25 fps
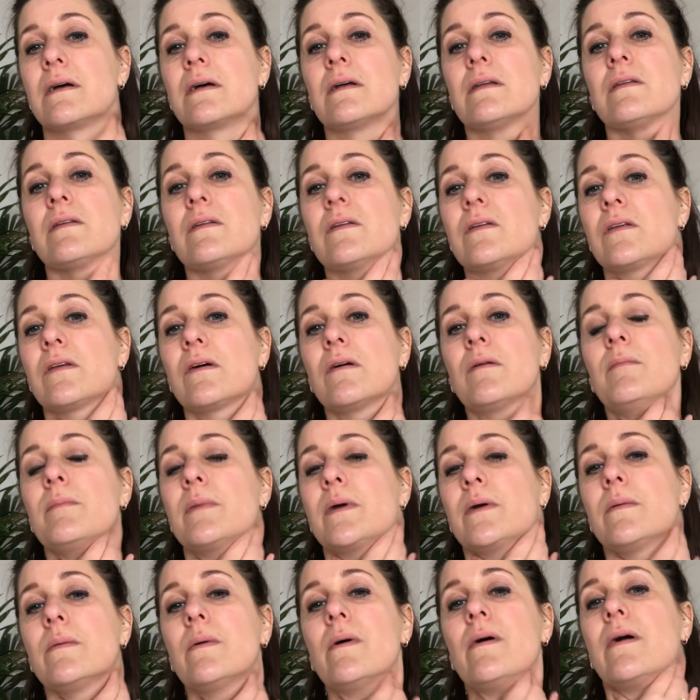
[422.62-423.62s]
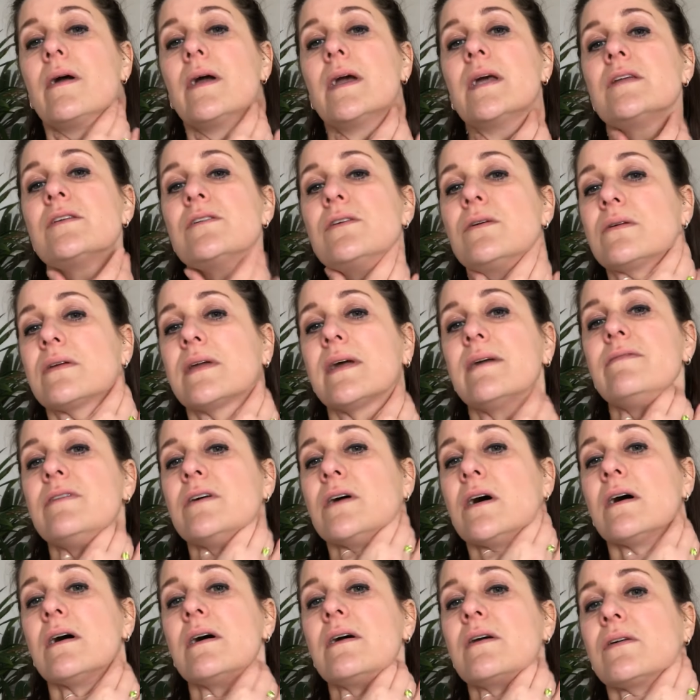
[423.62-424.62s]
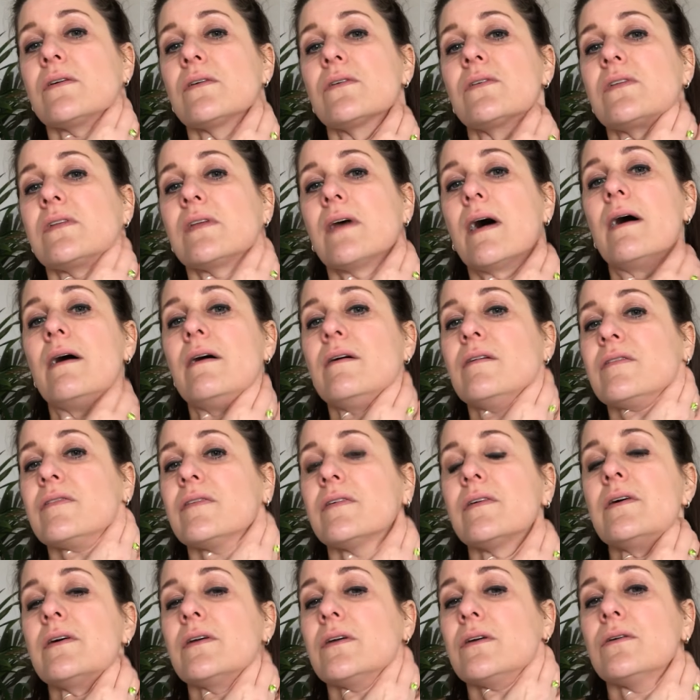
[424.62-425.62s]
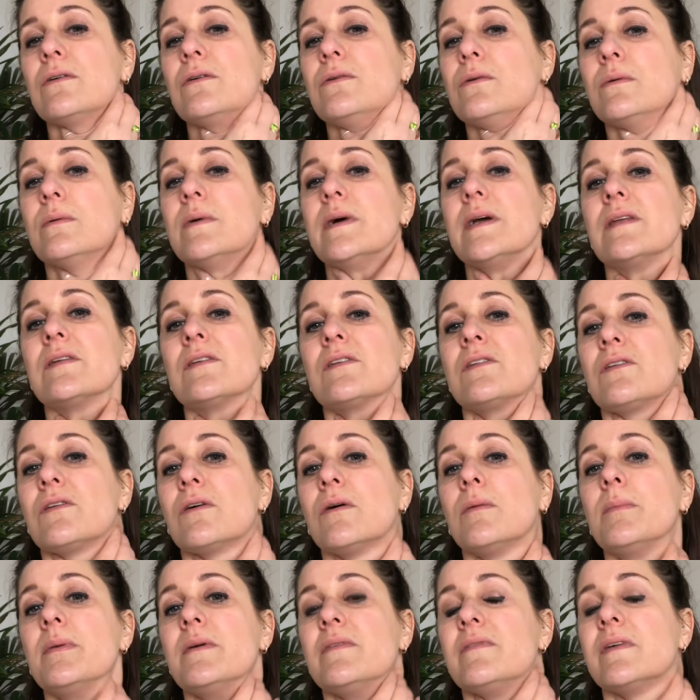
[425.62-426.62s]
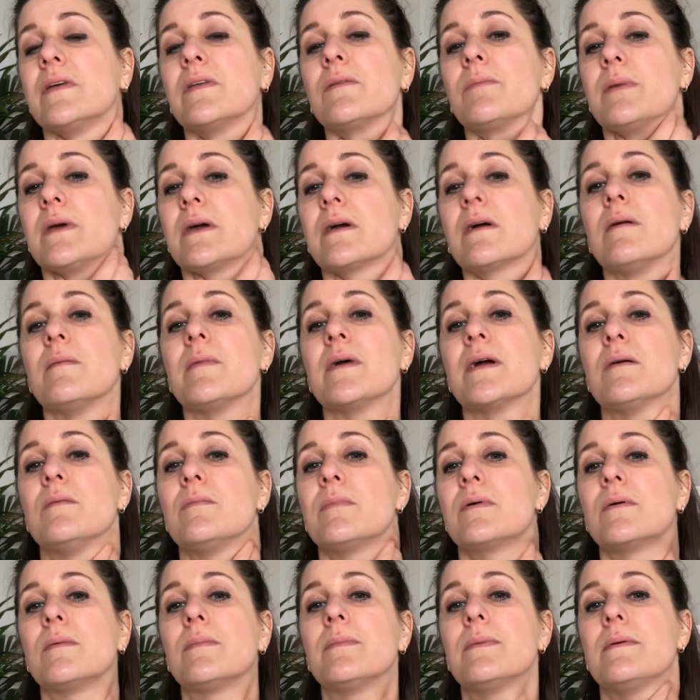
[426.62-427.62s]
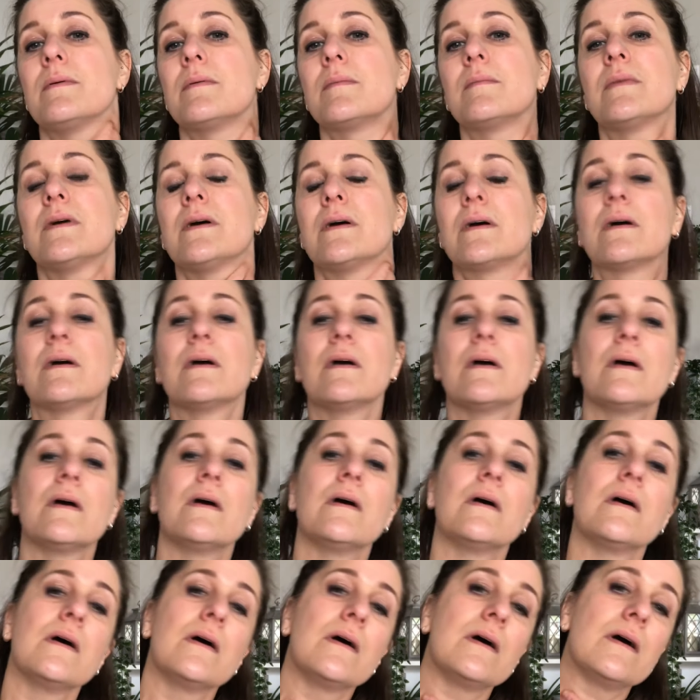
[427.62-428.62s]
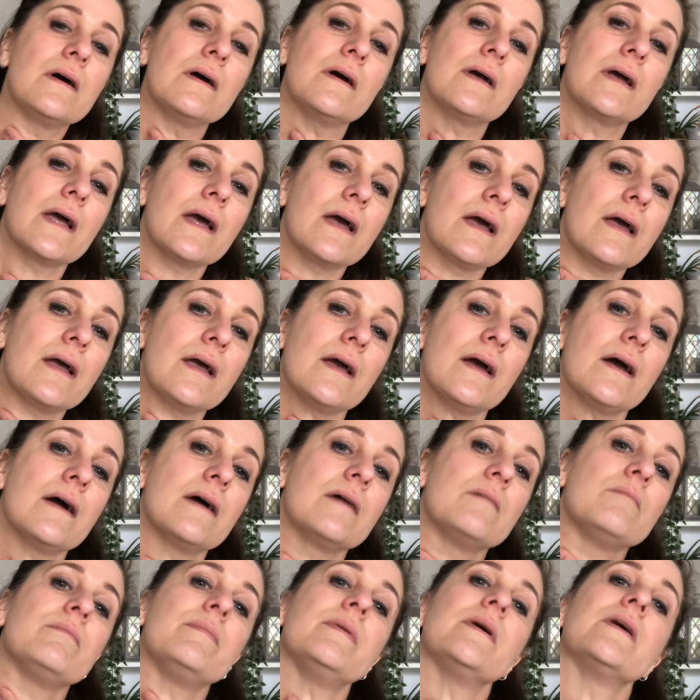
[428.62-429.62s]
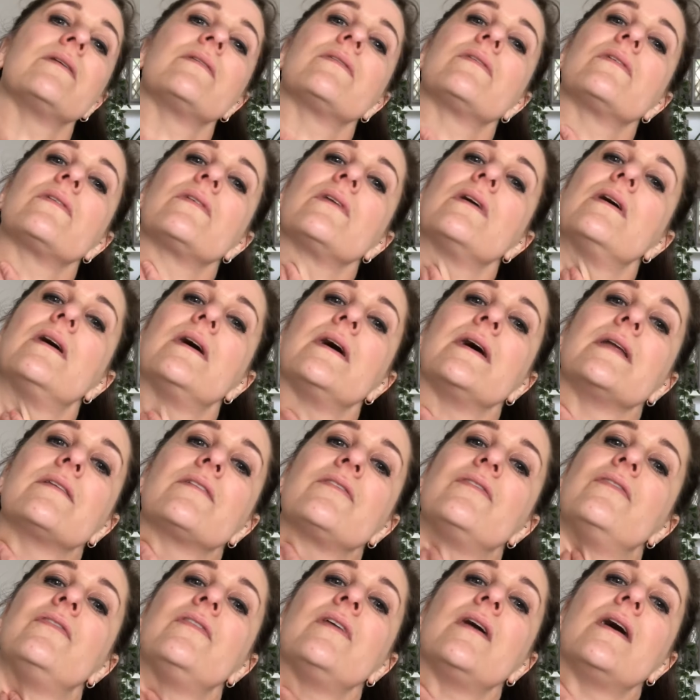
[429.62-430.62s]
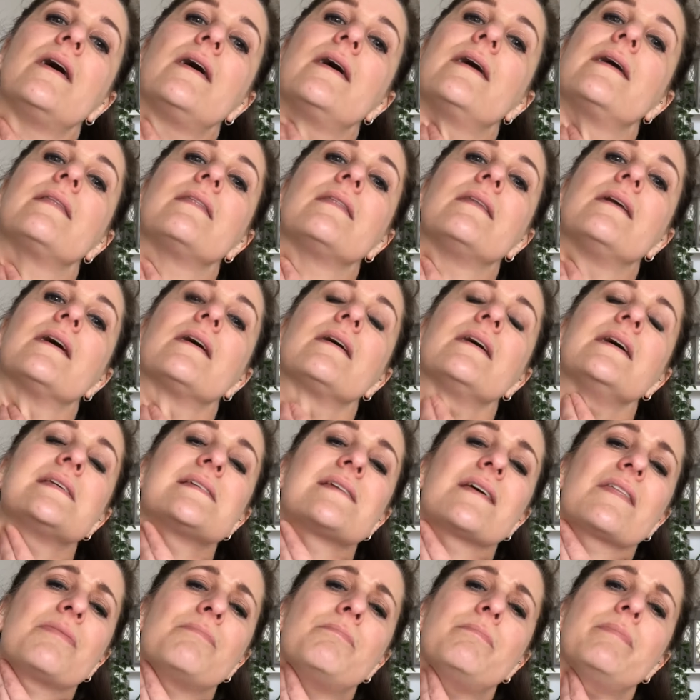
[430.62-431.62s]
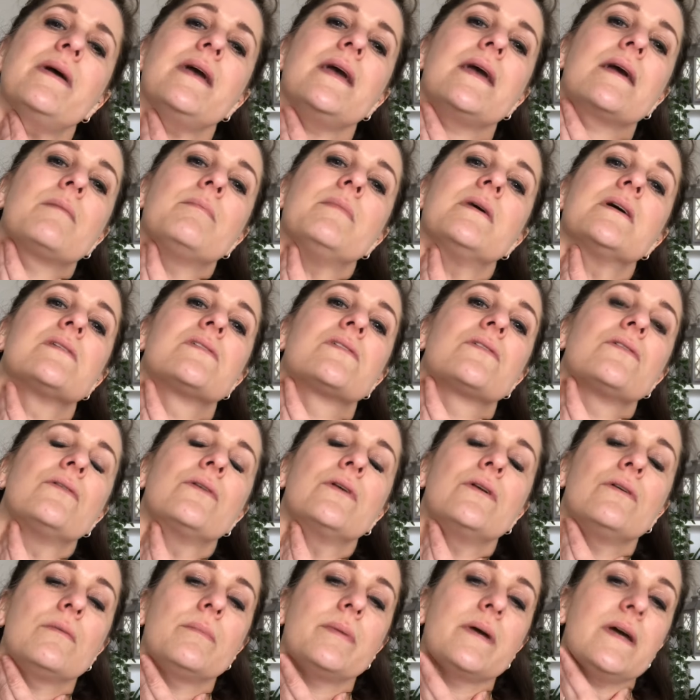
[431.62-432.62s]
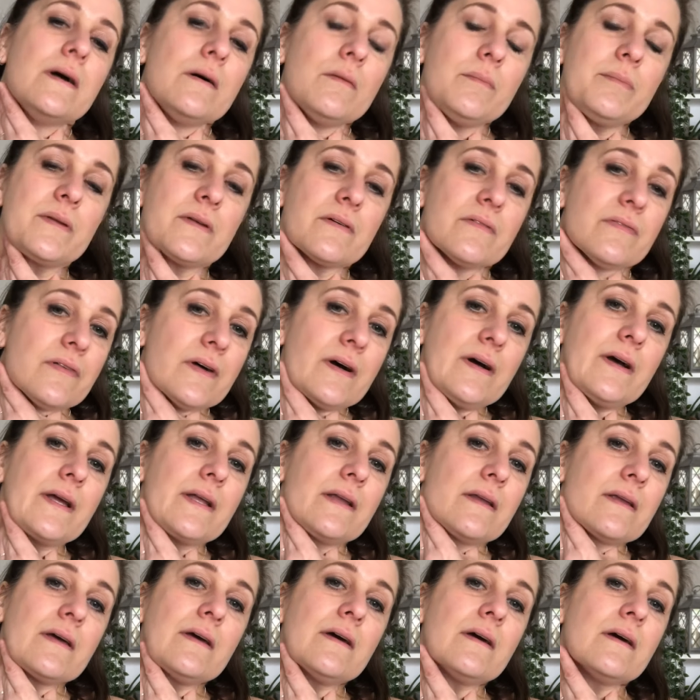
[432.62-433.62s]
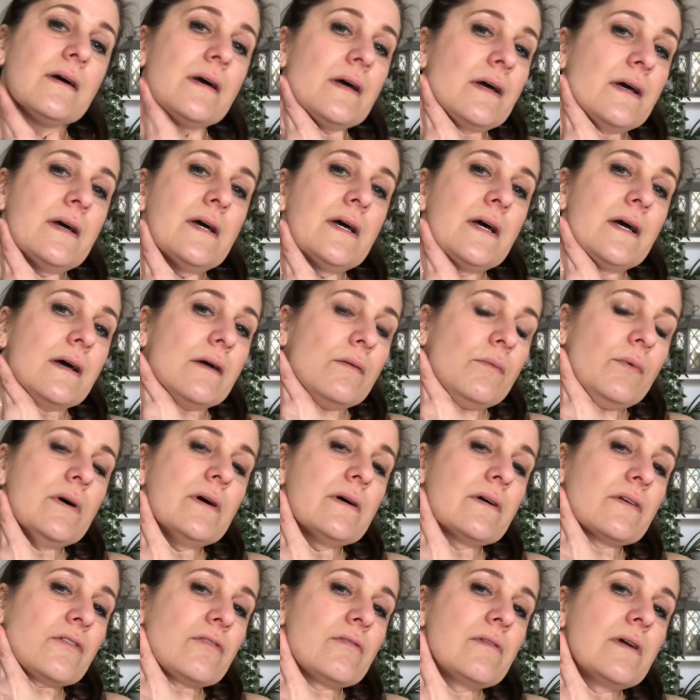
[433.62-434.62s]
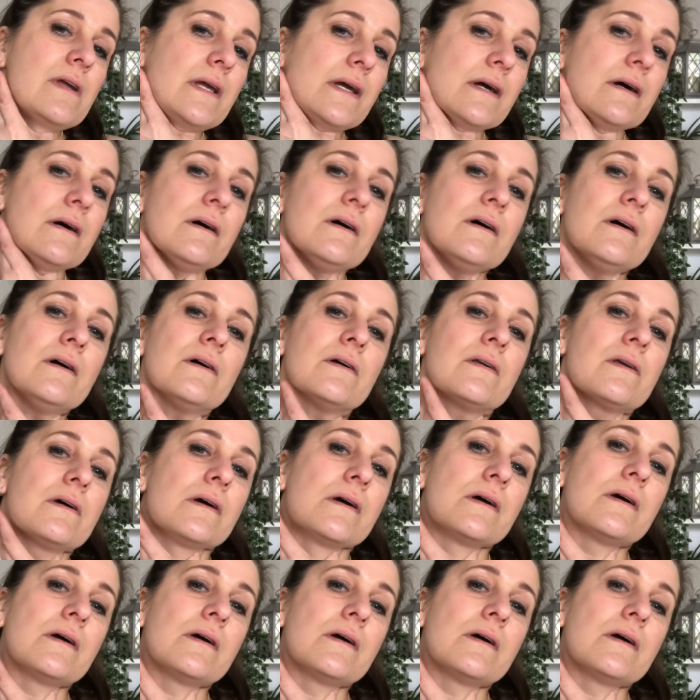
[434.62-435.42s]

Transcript: So don't be worried. You'll never hurt yourself. You'll always stop if it's becoming a problem. Okay, and both sides, find that. It's a big muscle. You'll be able to find it. Works really hard.